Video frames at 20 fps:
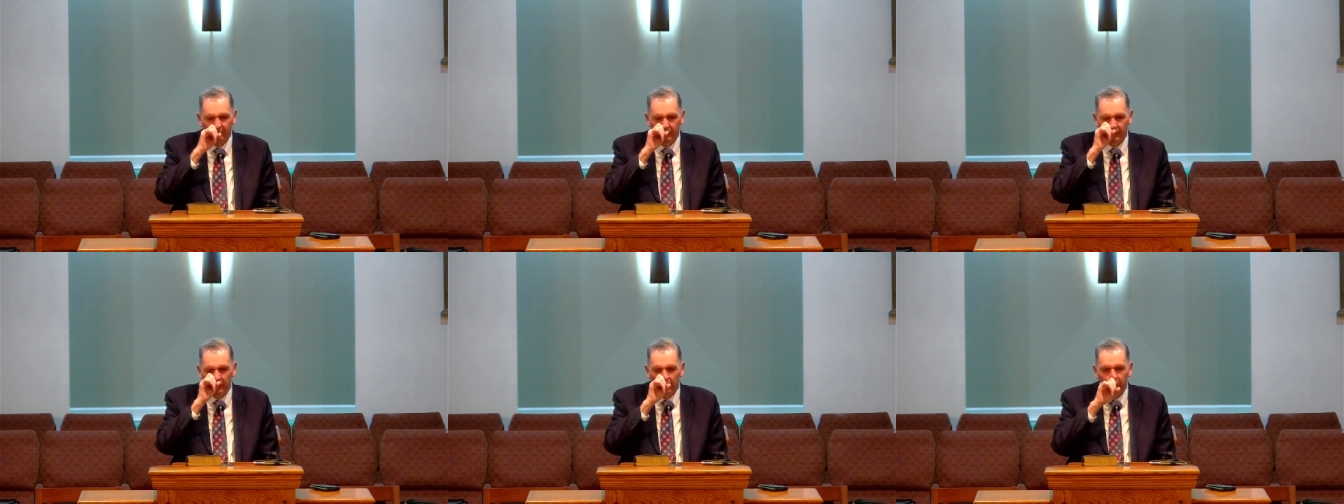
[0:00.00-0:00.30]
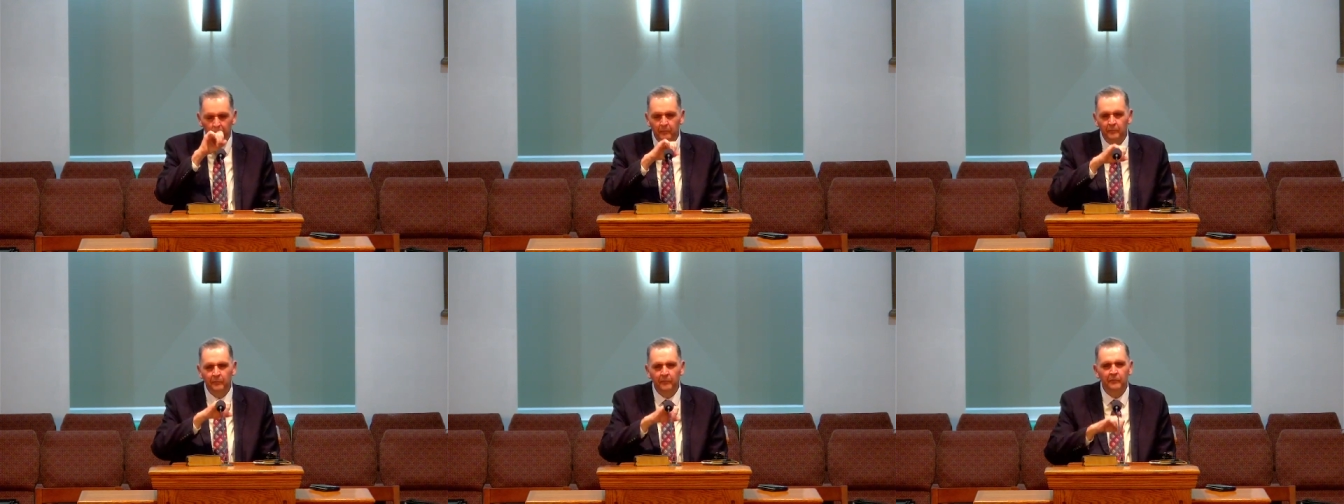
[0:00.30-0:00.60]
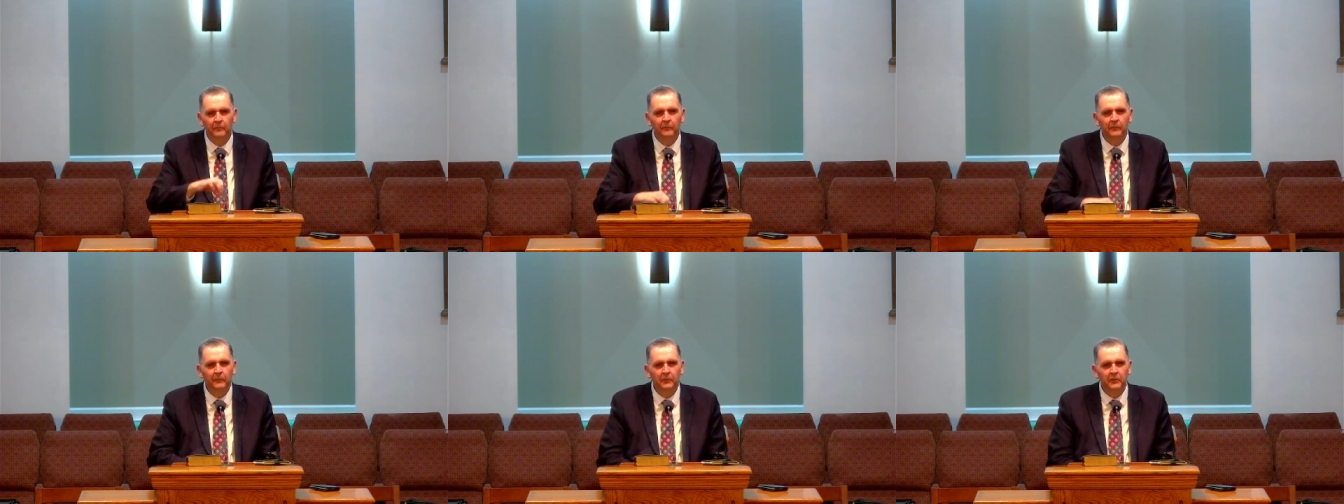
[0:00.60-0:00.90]
you,
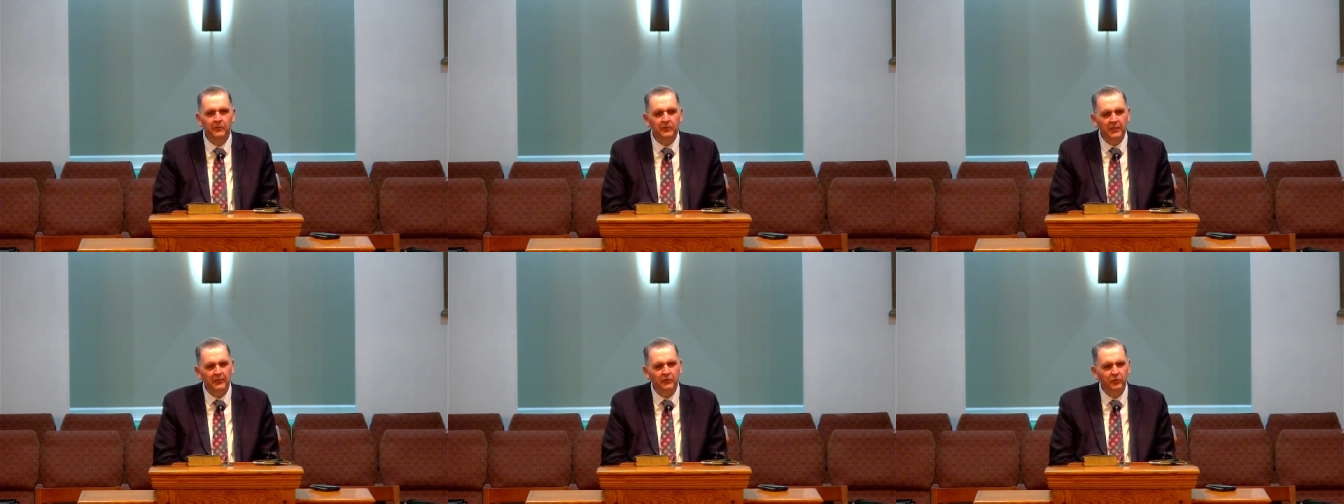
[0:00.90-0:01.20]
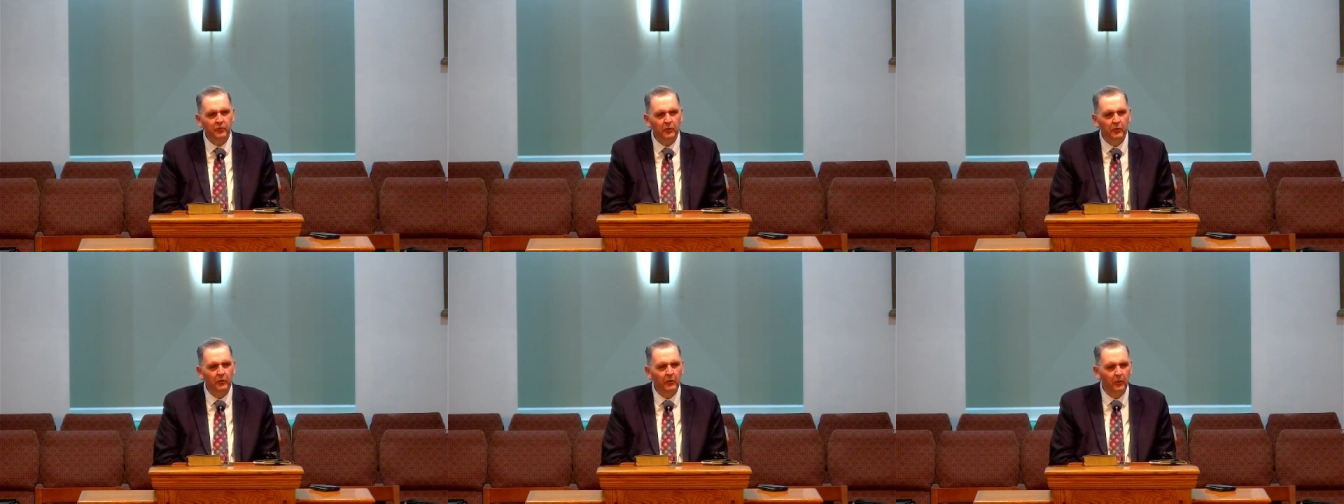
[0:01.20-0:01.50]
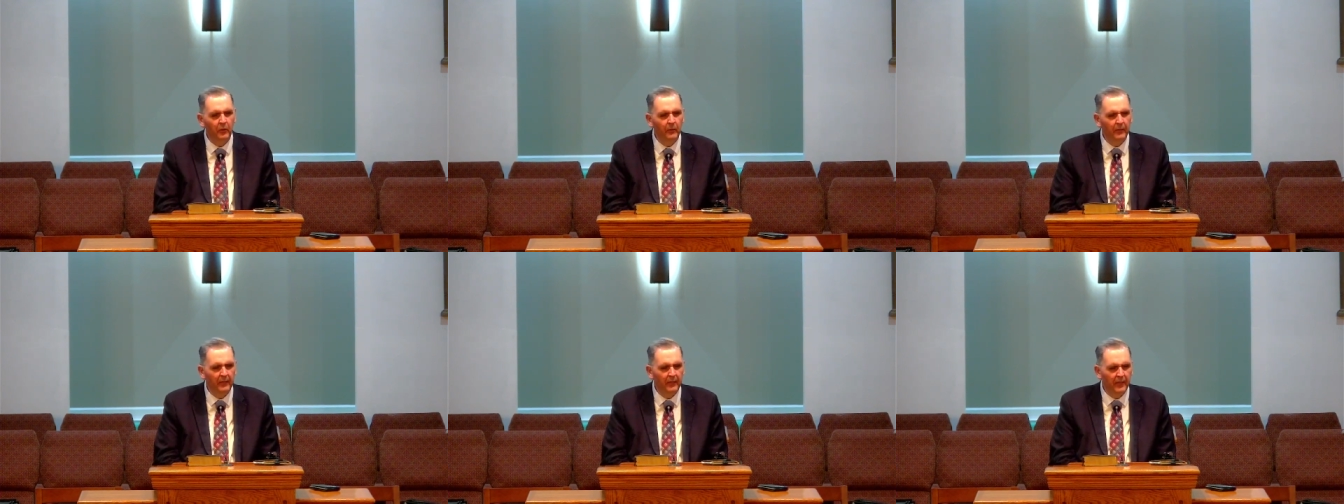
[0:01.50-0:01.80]
teach you
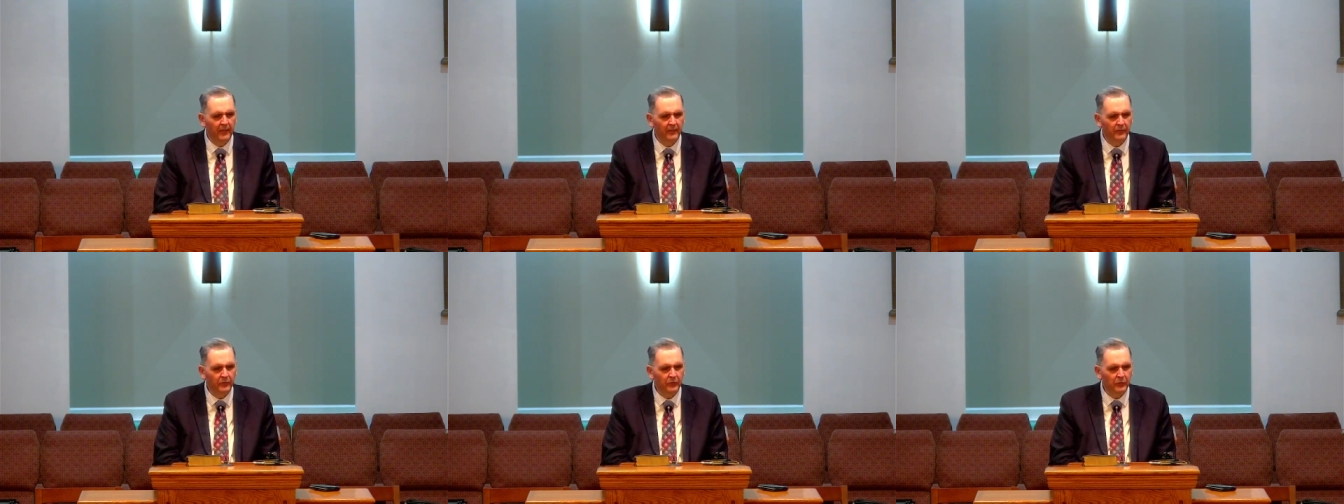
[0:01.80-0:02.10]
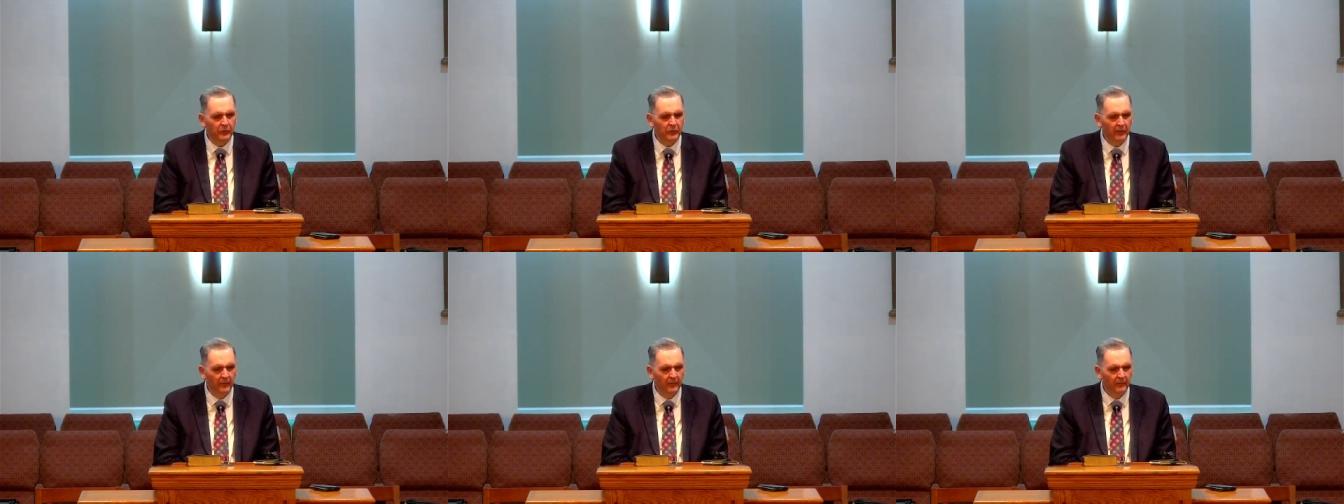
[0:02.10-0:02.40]
who He is,